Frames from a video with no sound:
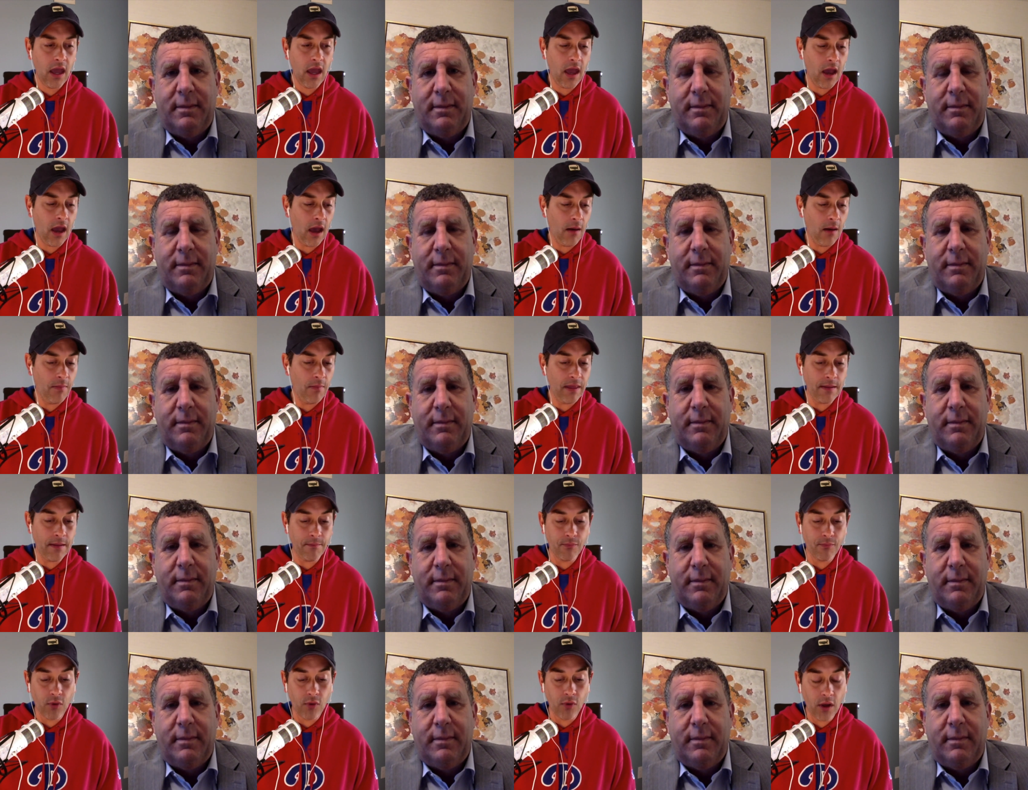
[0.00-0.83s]
Speaker 1: Um,
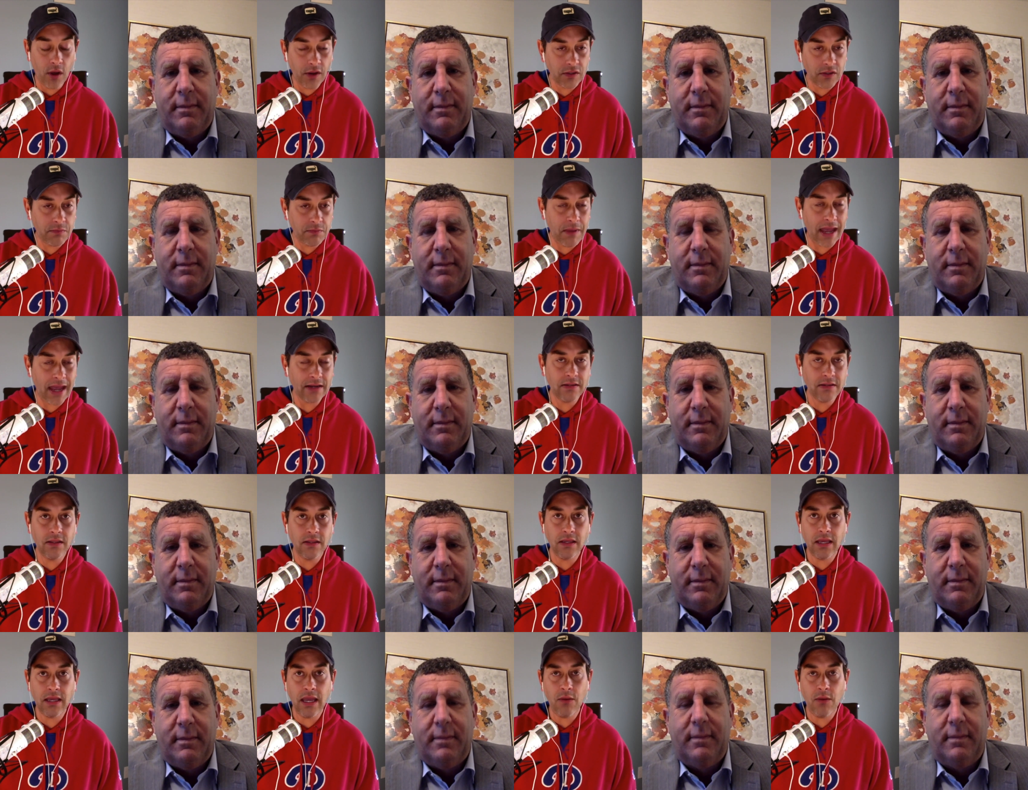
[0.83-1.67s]
they brought us back to
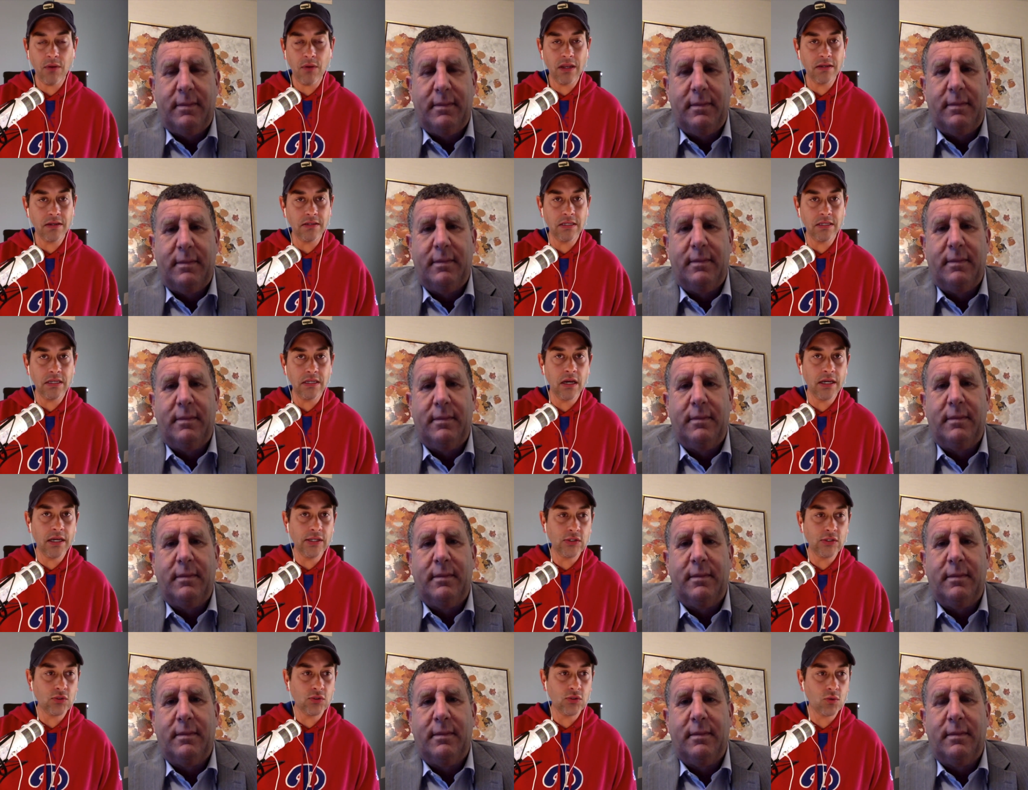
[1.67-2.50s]
the gate. We had to
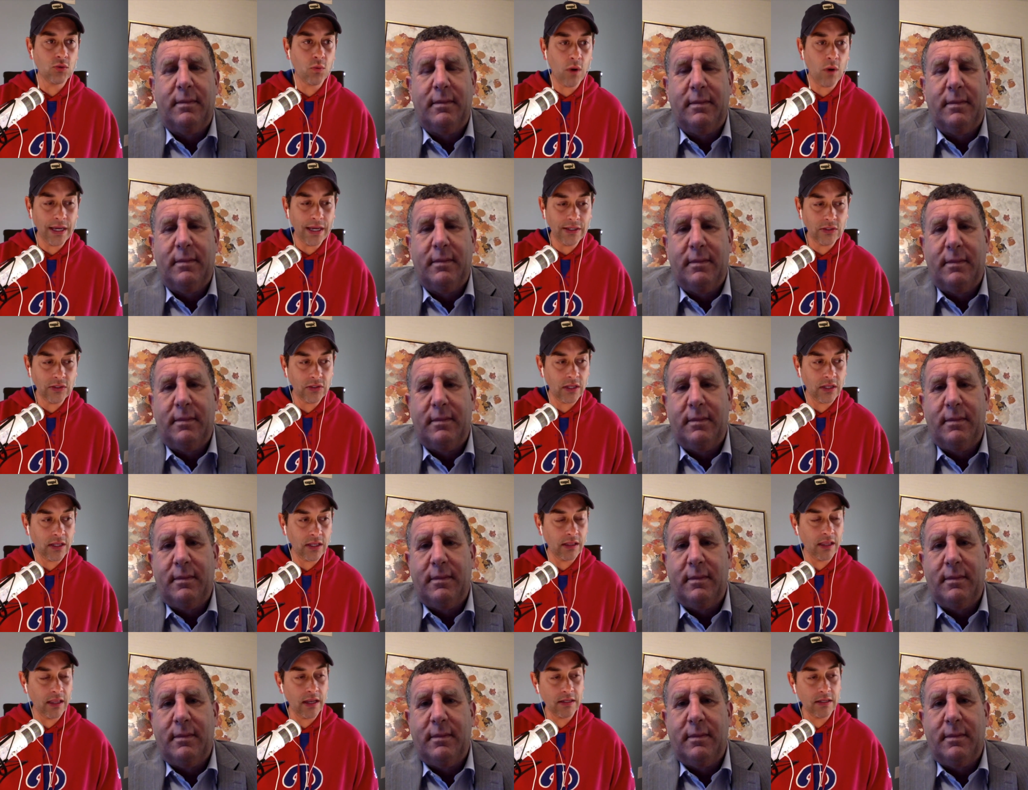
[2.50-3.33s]
de-ice twice.
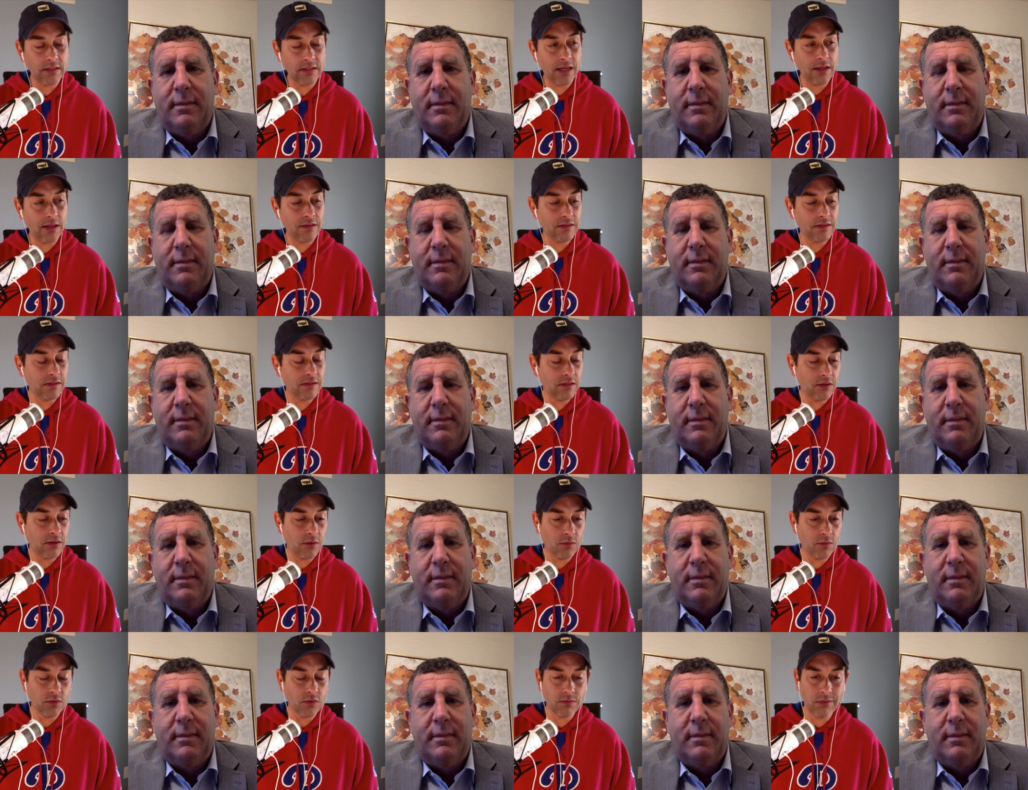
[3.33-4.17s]
They let us out. They said,
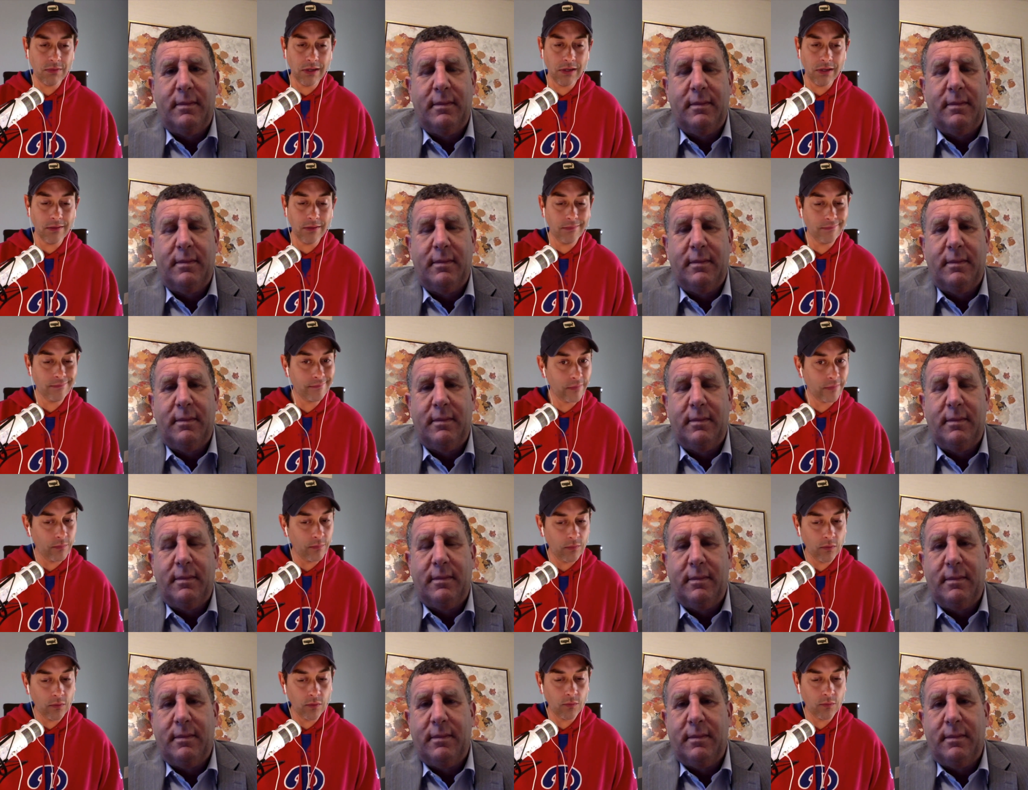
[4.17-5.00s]
you know, we're you know
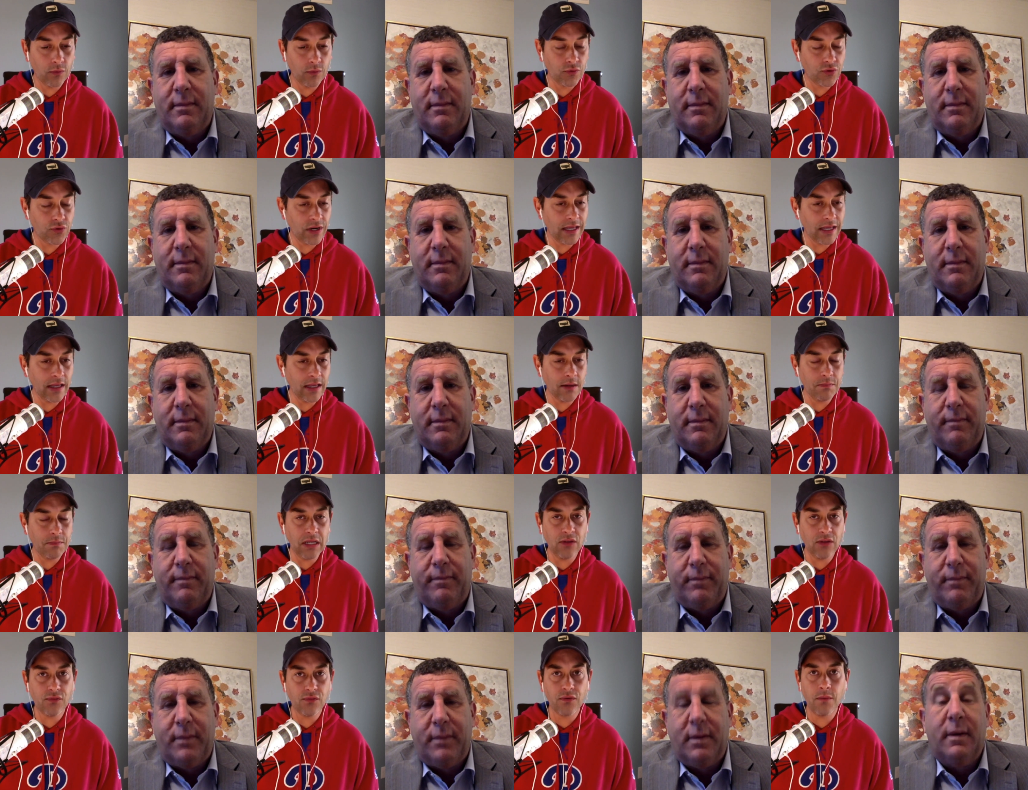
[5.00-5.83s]
we're, we're trying to get
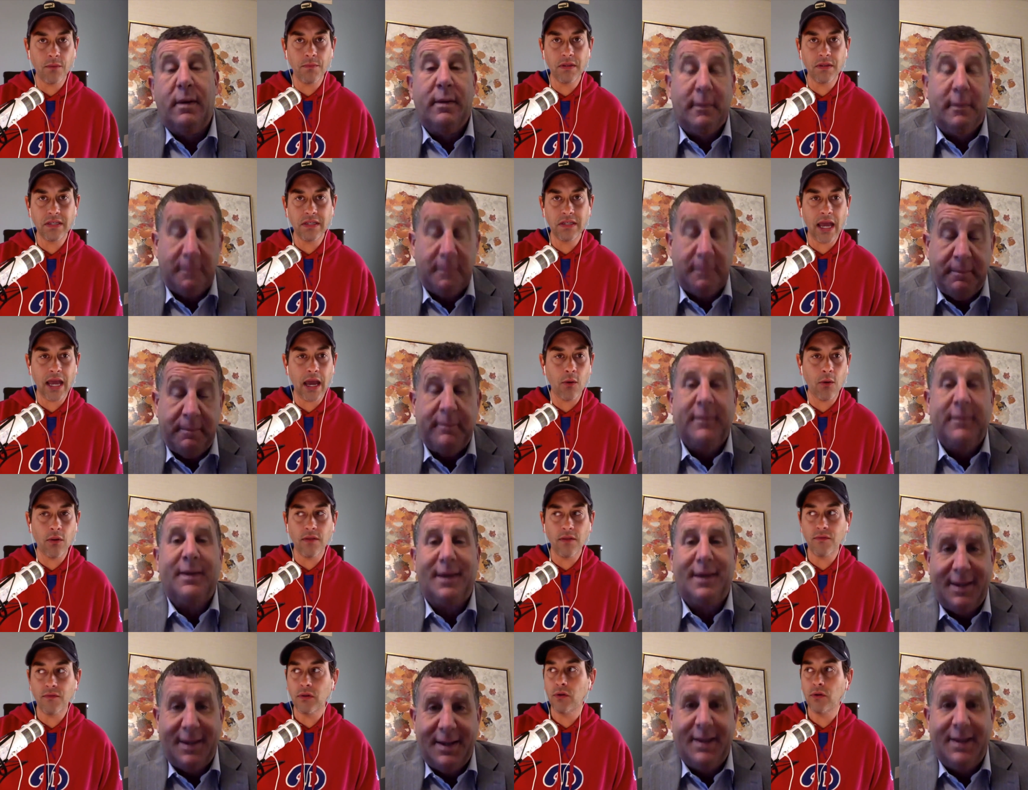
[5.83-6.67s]
updates from the
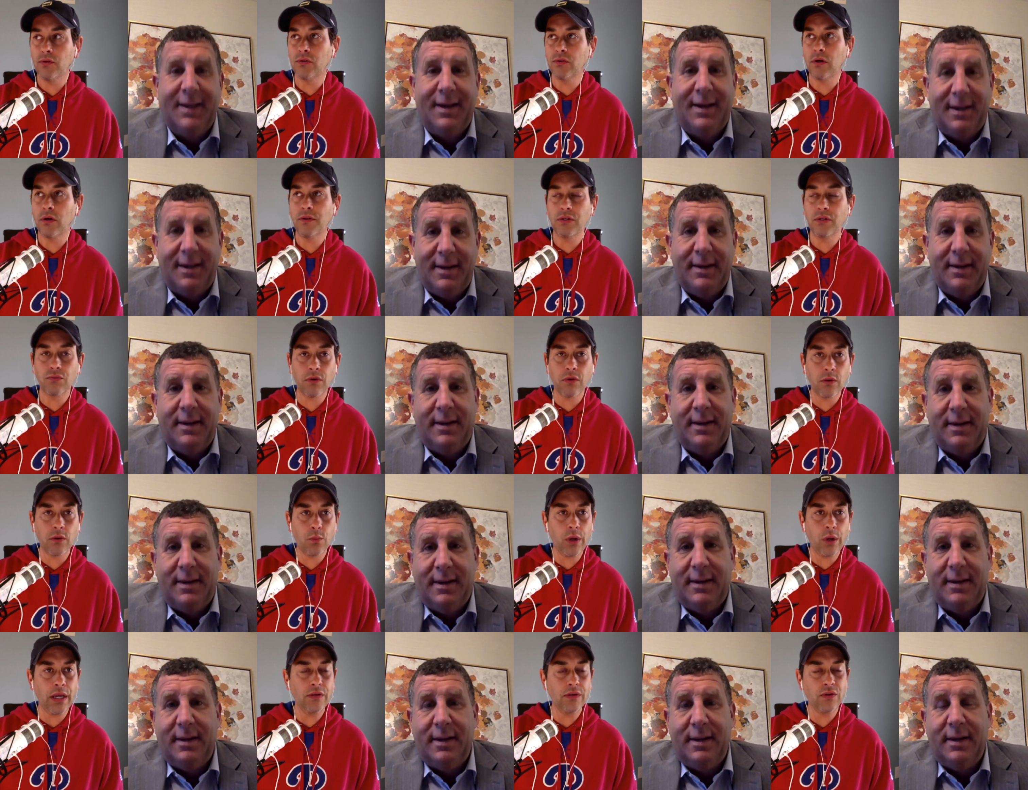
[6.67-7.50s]
tower. They've closed all these
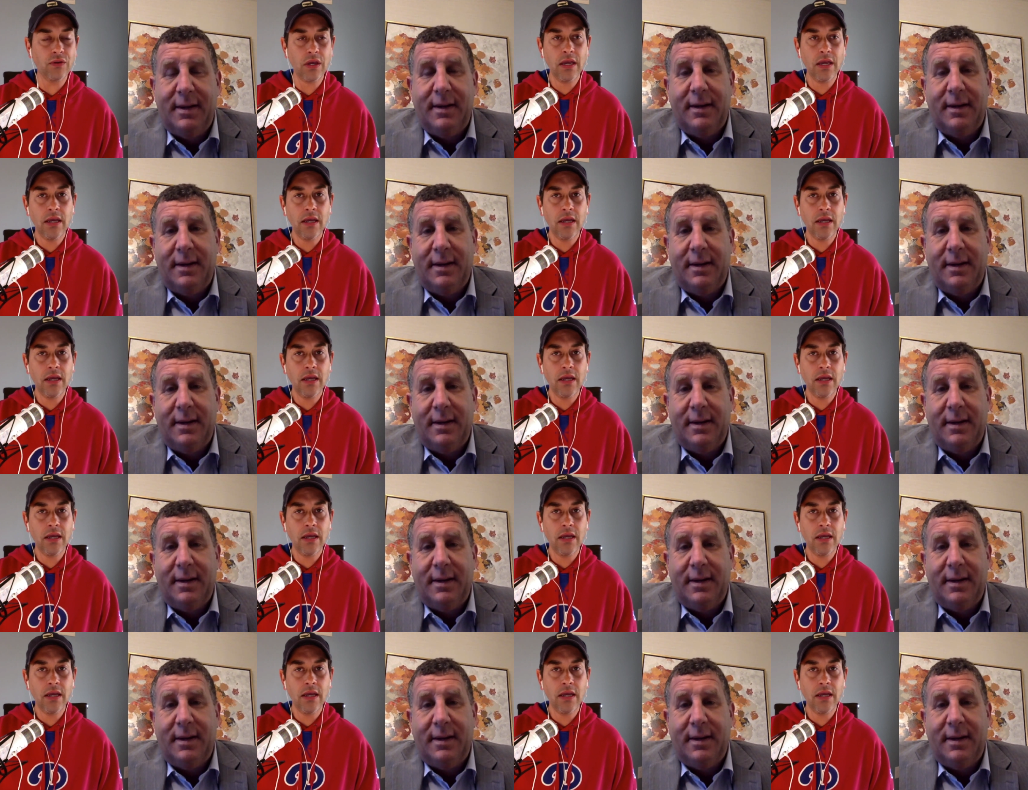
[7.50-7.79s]
runways.